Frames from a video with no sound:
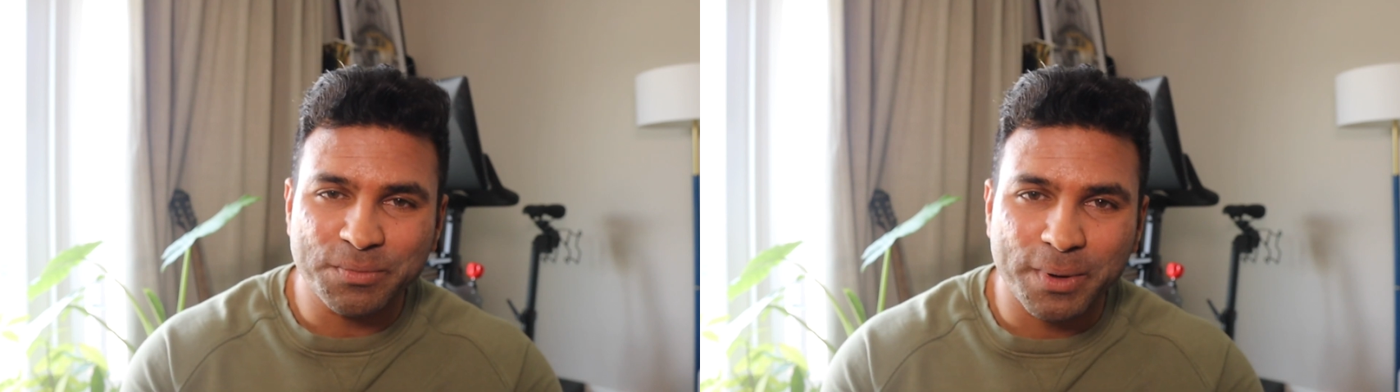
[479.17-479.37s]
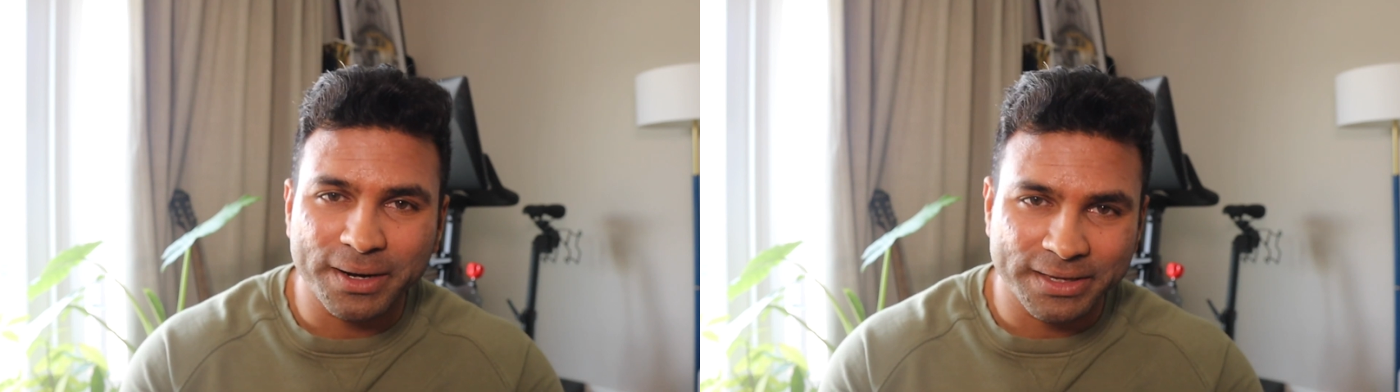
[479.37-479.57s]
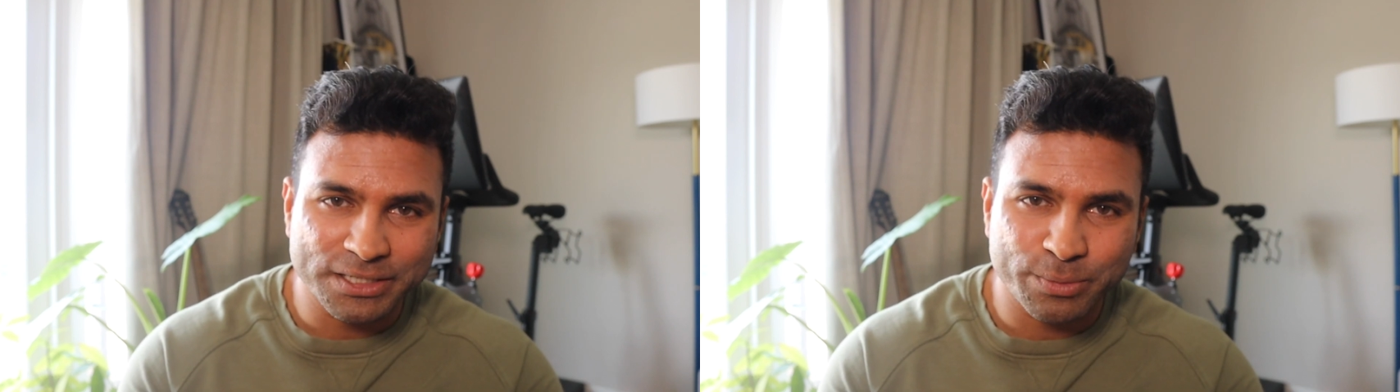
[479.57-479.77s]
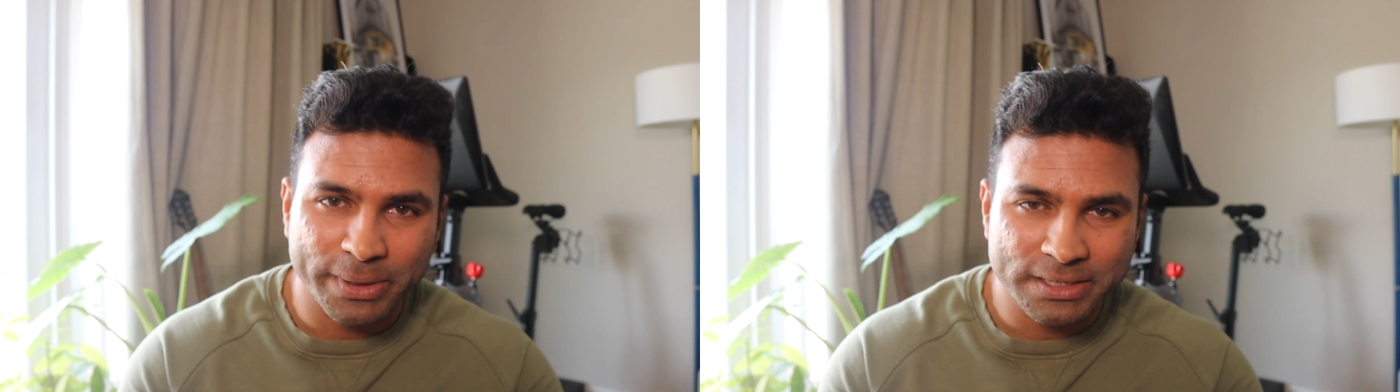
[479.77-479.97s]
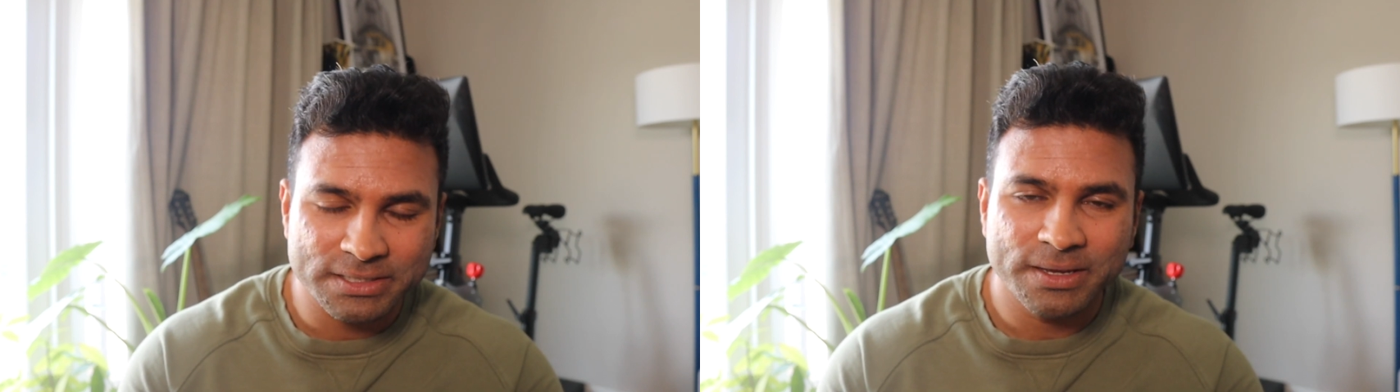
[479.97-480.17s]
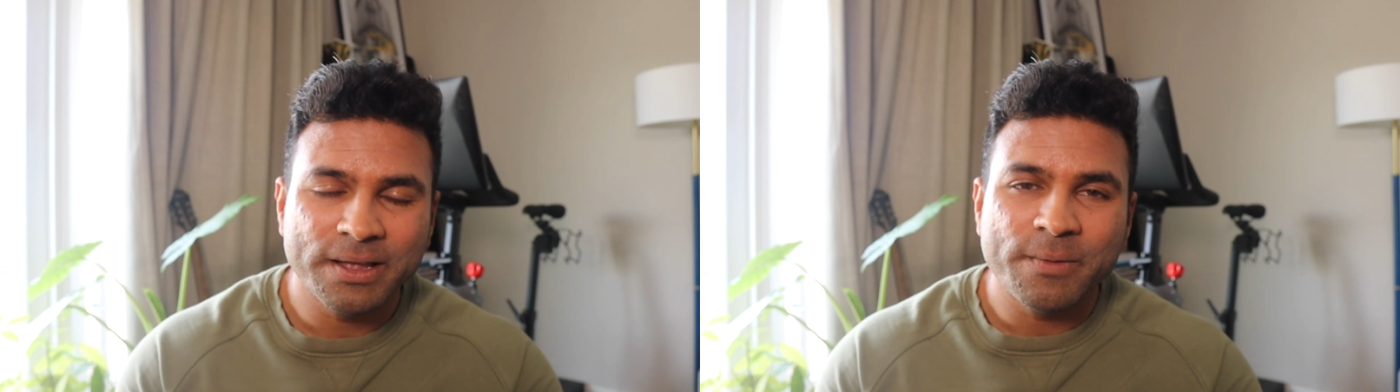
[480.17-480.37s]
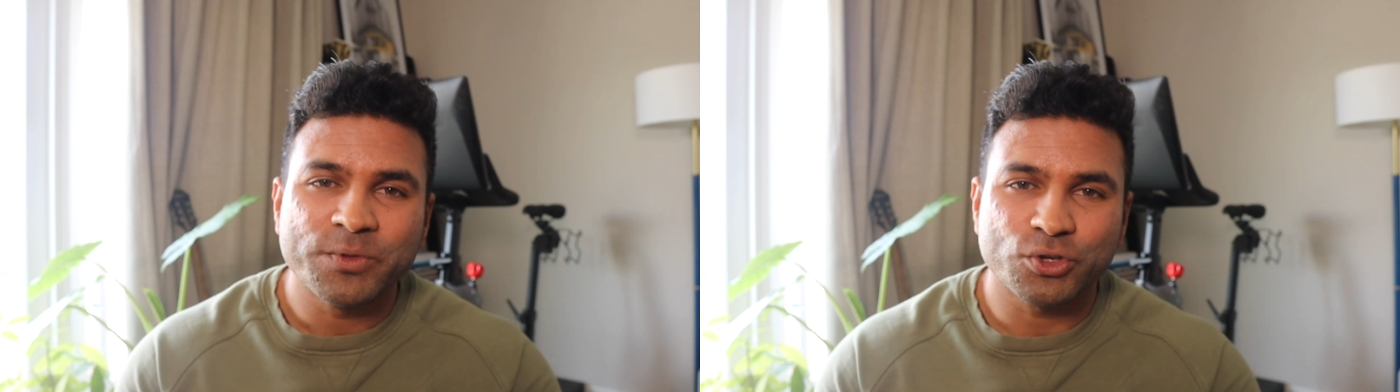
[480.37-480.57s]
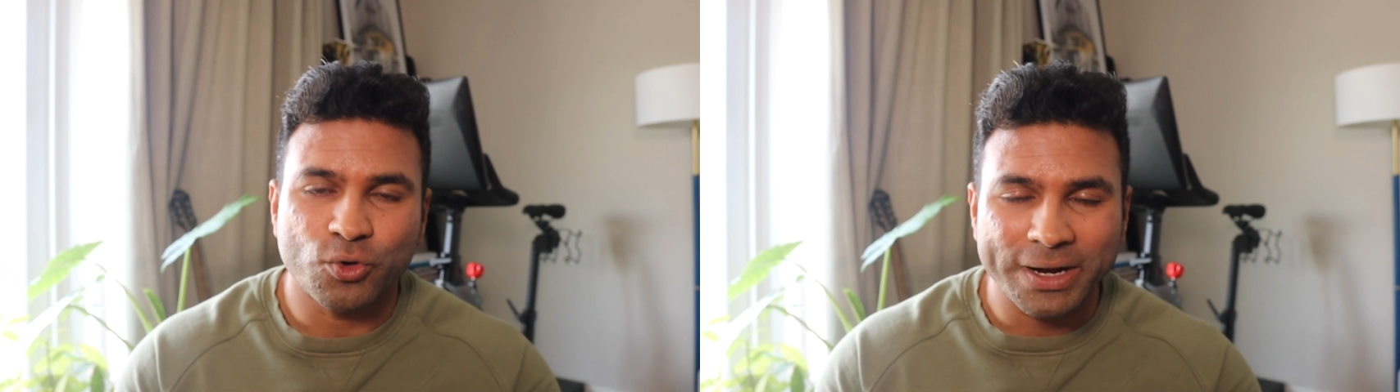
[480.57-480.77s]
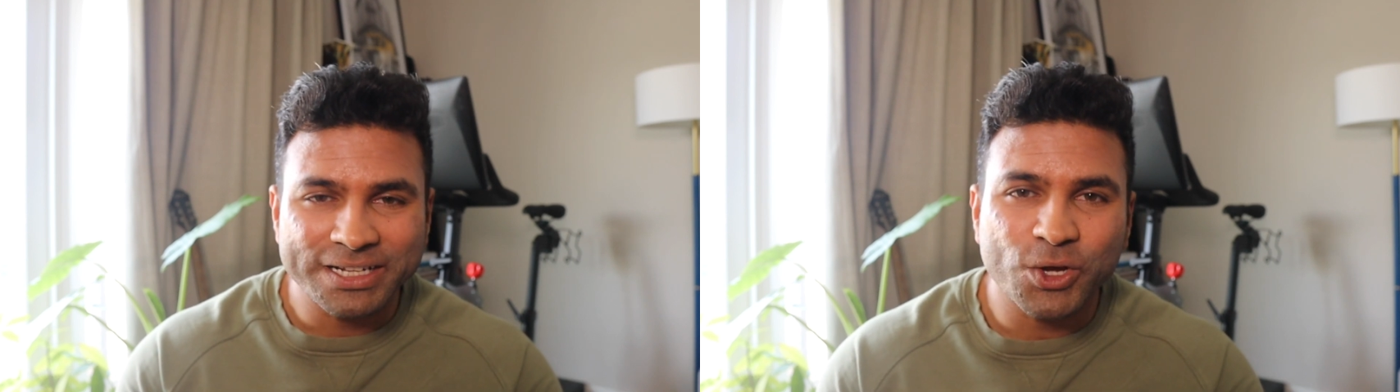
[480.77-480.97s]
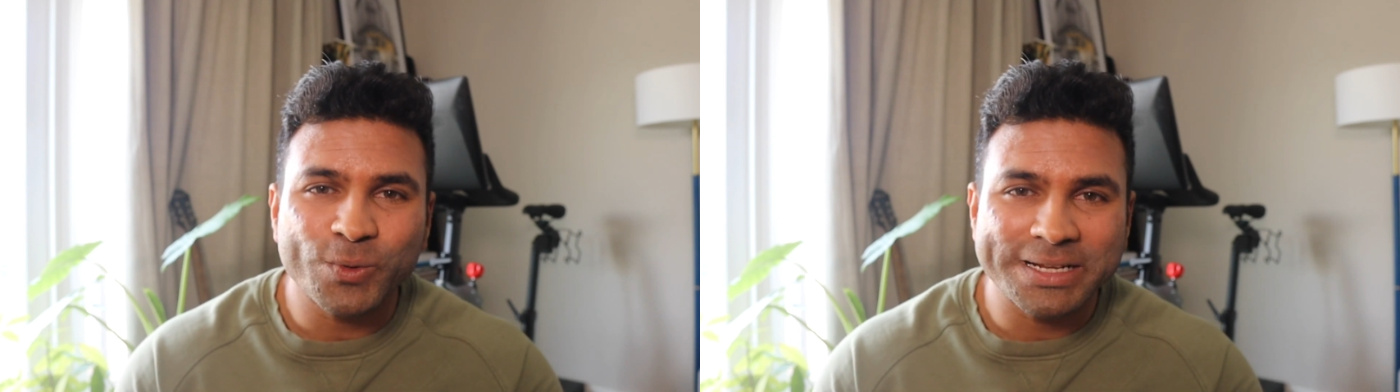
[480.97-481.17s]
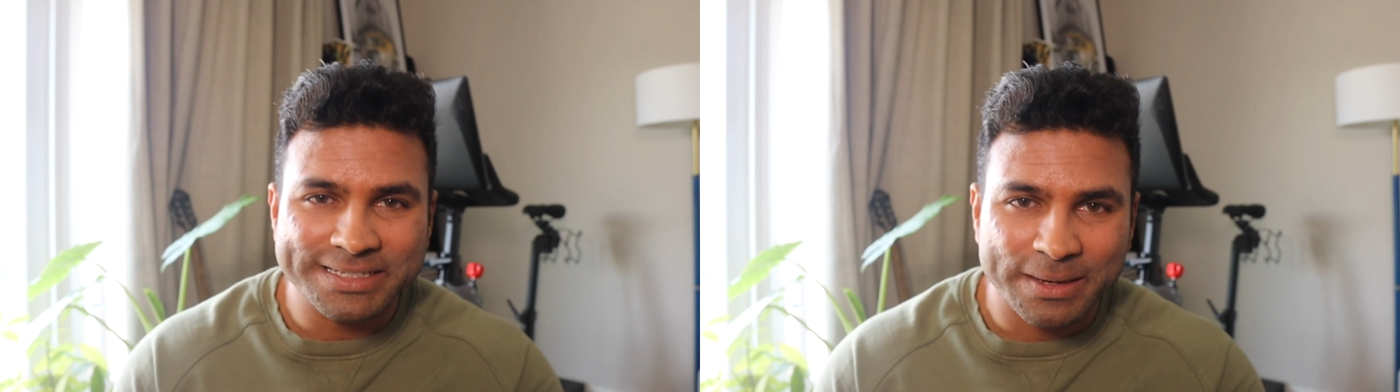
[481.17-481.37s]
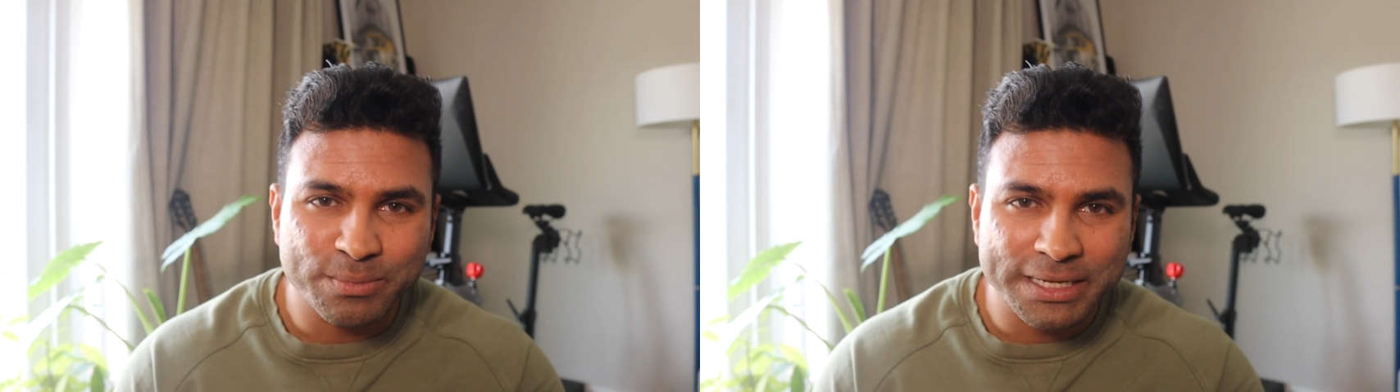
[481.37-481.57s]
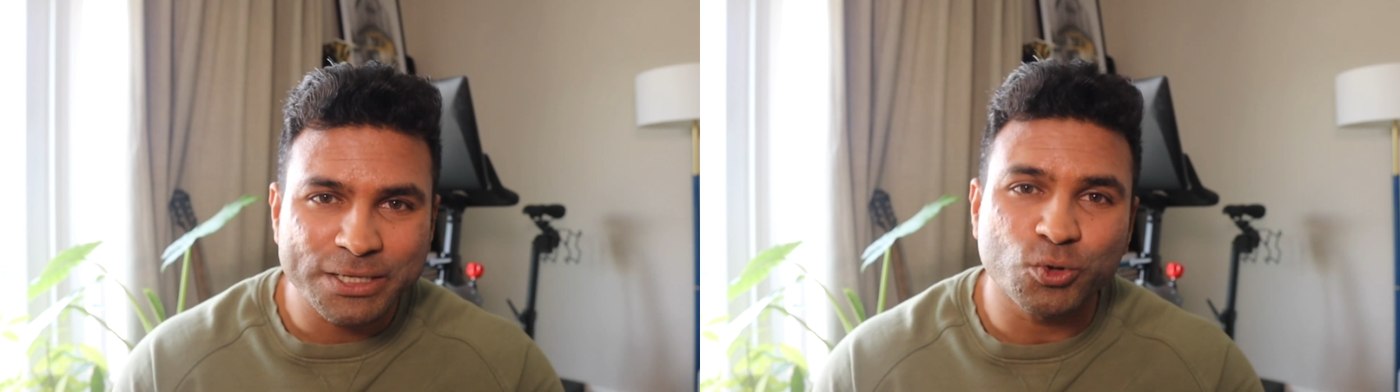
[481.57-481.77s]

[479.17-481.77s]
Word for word: parking space so right now it is empty